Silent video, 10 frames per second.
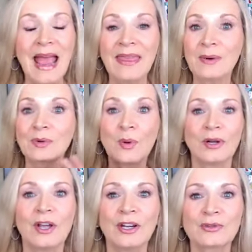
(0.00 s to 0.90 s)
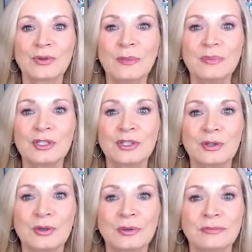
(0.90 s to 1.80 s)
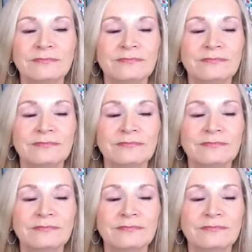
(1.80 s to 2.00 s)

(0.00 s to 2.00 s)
And they were going on a trip to,